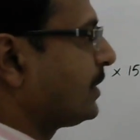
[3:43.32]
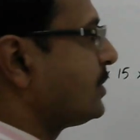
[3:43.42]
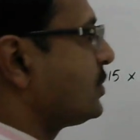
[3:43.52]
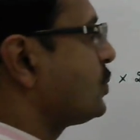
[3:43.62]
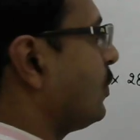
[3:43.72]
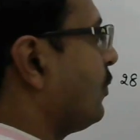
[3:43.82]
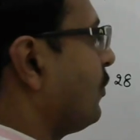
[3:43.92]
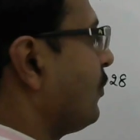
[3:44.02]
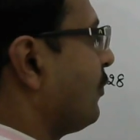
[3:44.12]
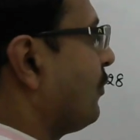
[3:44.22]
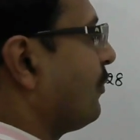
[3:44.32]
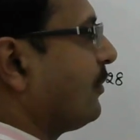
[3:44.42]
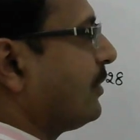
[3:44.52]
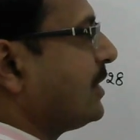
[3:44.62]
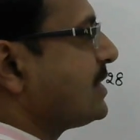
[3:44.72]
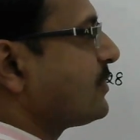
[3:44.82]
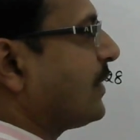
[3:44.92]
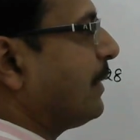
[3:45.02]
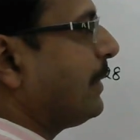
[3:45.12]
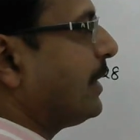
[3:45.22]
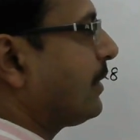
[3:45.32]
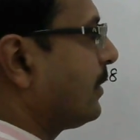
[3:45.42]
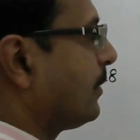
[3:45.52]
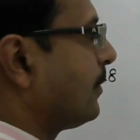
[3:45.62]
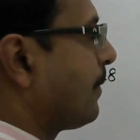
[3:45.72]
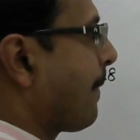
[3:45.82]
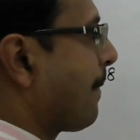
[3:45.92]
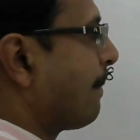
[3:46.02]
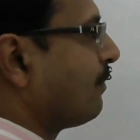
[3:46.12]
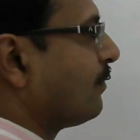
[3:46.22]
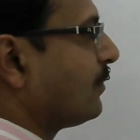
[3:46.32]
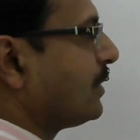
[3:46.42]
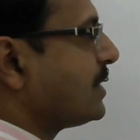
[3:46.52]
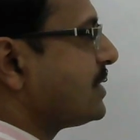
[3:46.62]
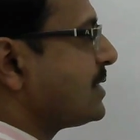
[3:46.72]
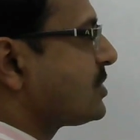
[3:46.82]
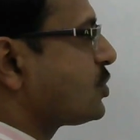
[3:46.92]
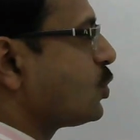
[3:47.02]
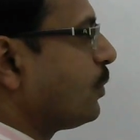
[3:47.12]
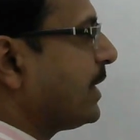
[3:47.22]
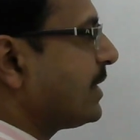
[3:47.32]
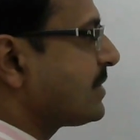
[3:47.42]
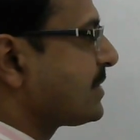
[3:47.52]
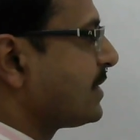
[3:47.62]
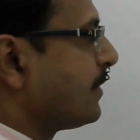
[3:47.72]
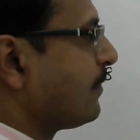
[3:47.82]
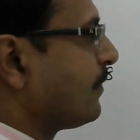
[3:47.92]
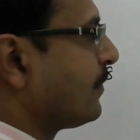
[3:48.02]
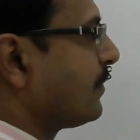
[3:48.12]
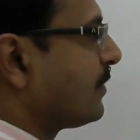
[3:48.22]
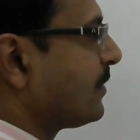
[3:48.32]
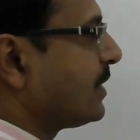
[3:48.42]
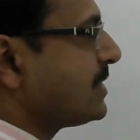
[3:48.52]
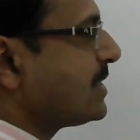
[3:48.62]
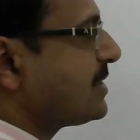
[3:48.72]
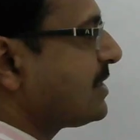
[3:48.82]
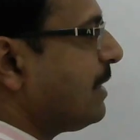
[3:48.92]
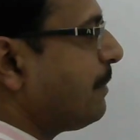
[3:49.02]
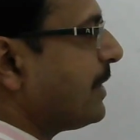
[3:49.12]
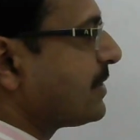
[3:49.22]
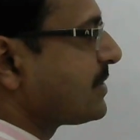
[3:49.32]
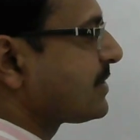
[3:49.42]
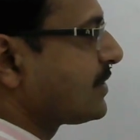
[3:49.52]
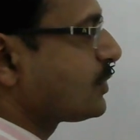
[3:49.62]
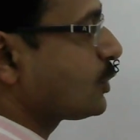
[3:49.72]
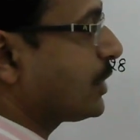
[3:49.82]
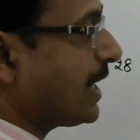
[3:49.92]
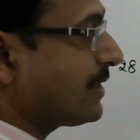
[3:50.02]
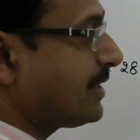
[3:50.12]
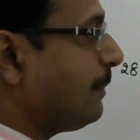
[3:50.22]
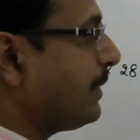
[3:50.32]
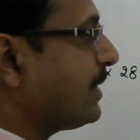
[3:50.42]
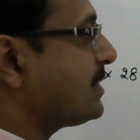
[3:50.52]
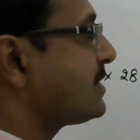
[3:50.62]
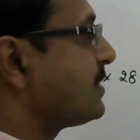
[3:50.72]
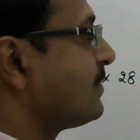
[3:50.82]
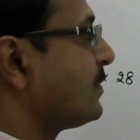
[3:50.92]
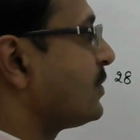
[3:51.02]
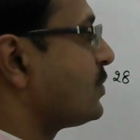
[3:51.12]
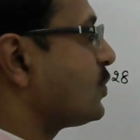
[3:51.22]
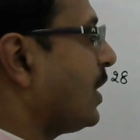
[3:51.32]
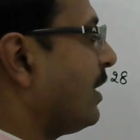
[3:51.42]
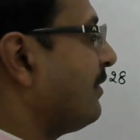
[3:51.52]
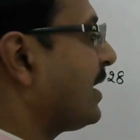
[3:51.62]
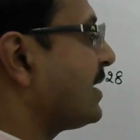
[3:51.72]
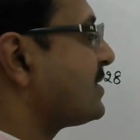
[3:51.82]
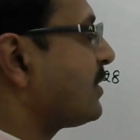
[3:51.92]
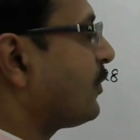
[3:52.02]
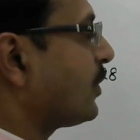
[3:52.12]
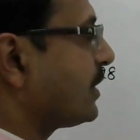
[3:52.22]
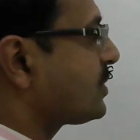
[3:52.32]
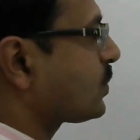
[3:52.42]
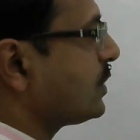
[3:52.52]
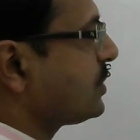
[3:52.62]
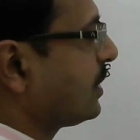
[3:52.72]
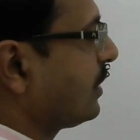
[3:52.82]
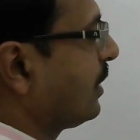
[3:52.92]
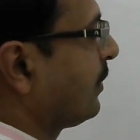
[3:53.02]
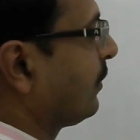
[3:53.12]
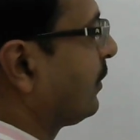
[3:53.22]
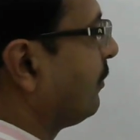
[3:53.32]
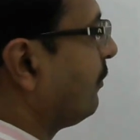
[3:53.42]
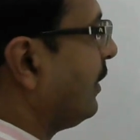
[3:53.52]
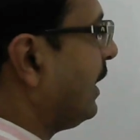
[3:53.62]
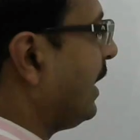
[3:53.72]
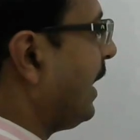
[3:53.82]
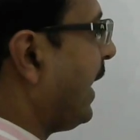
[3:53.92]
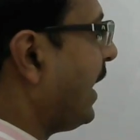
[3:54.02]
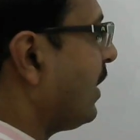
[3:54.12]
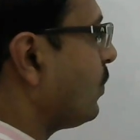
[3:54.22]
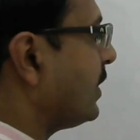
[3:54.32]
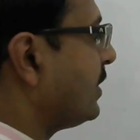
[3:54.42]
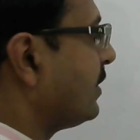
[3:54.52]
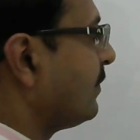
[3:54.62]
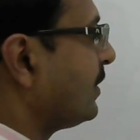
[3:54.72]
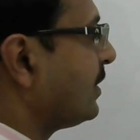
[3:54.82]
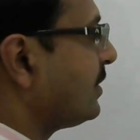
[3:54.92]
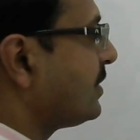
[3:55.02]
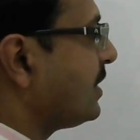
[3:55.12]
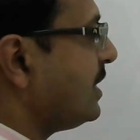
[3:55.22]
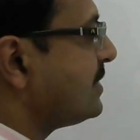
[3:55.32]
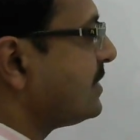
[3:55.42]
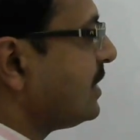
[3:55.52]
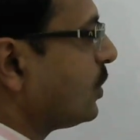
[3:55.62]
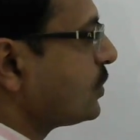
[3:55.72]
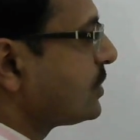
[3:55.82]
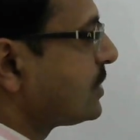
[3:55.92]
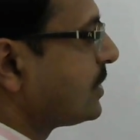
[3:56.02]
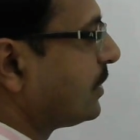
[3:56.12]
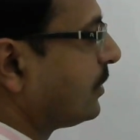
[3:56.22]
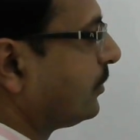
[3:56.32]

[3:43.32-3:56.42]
So this is one pair, this is two pairs, this is three pairs, so there are three pairs. So our answer for this question will end with 3 zeros.